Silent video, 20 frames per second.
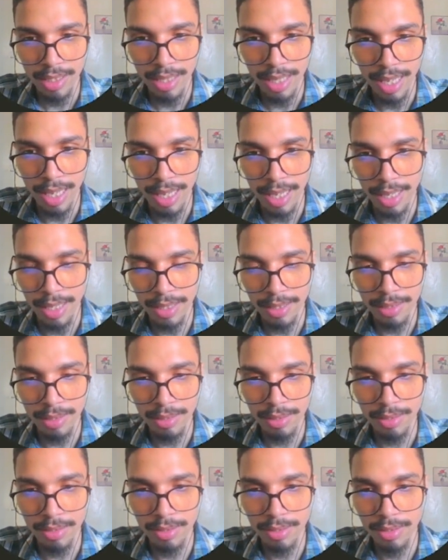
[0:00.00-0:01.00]

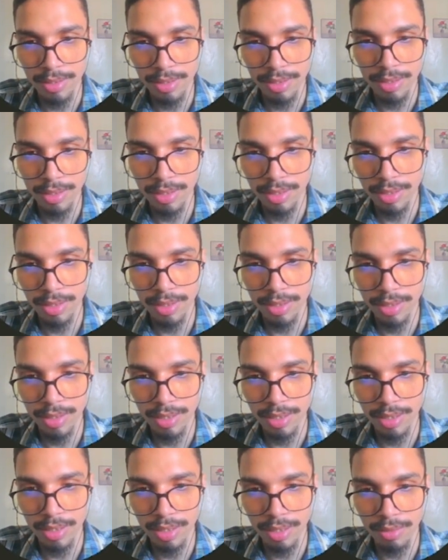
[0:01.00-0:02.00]
int,
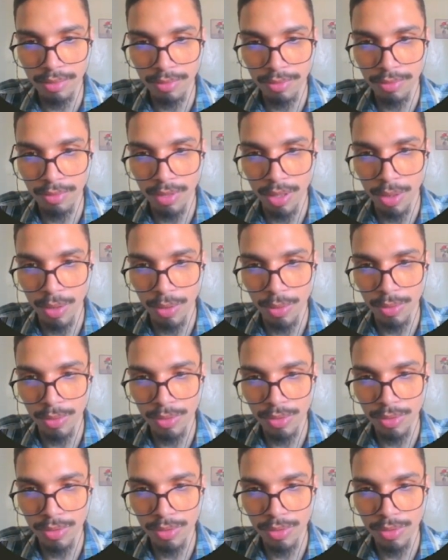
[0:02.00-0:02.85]
and float.